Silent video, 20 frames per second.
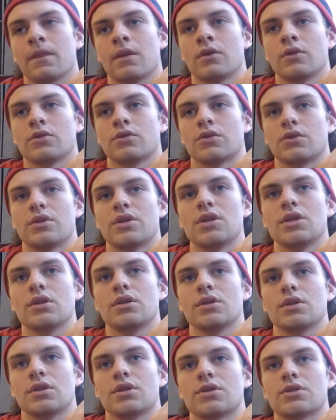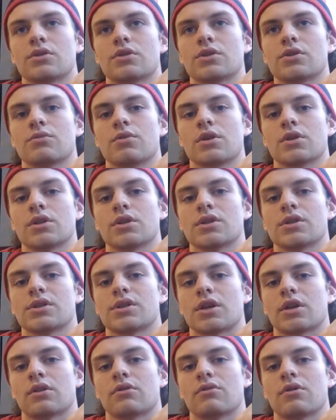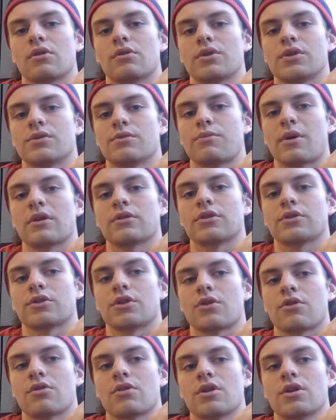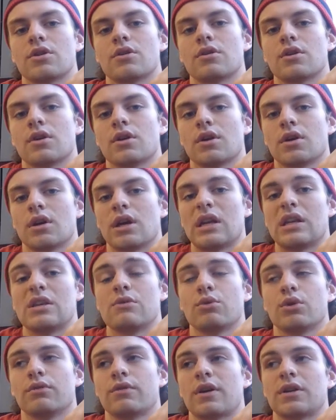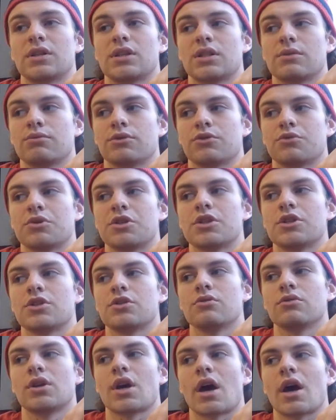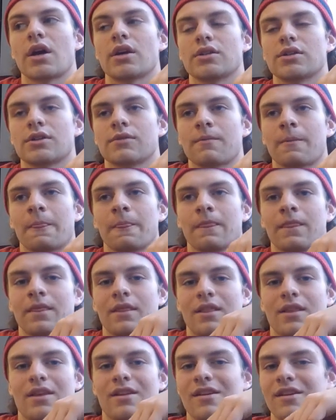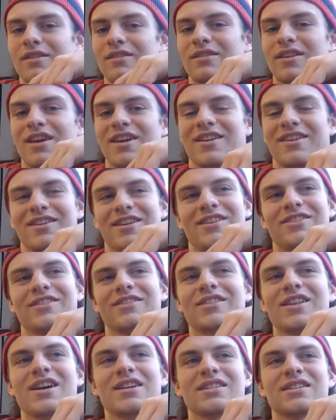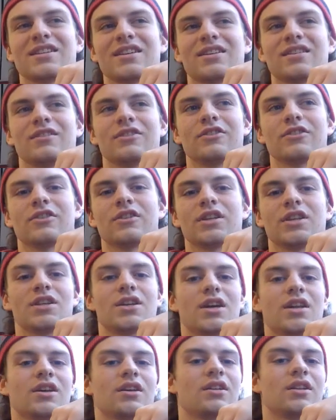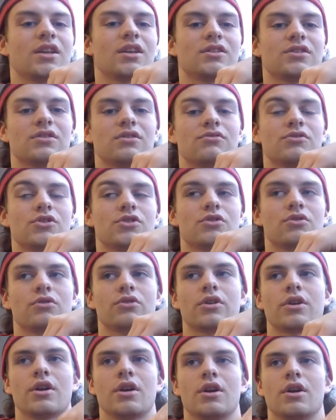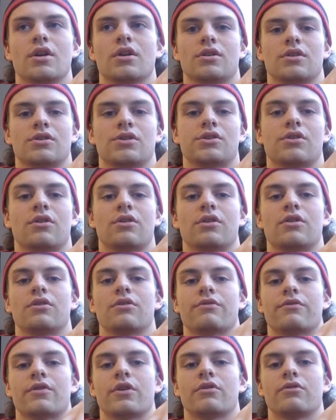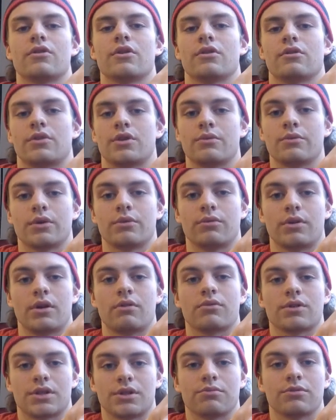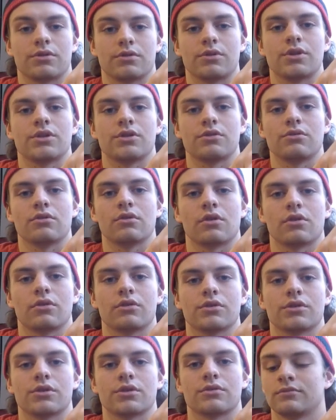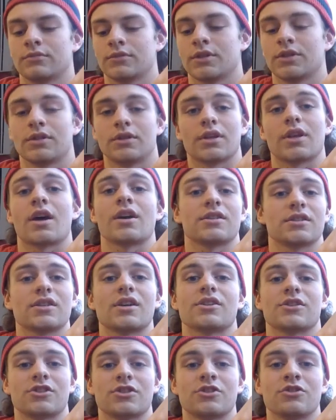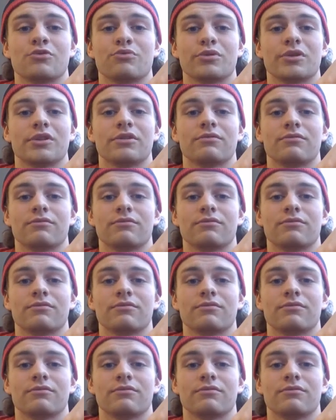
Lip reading: So he starts to walk into the second row. He's about to turn in, and he would have had to sit between 2 guys. And at the last second, it looked like he kind of glanced over his shoulder and saw that in the front row, he would have been able to sit between 2 girls. So the guy's not stupid.